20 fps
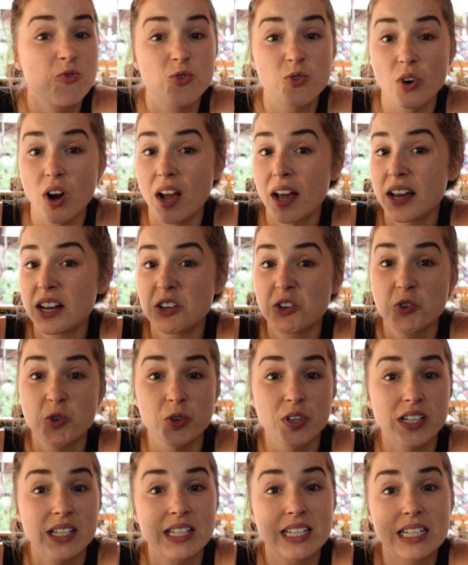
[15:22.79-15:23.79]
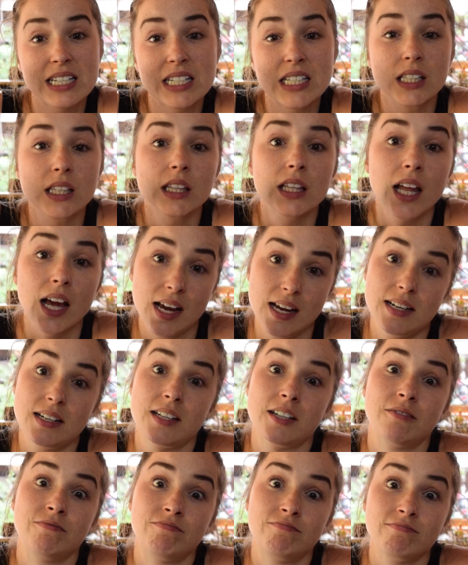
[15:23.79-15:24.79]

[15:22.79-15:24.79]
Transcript: fried greasy delight.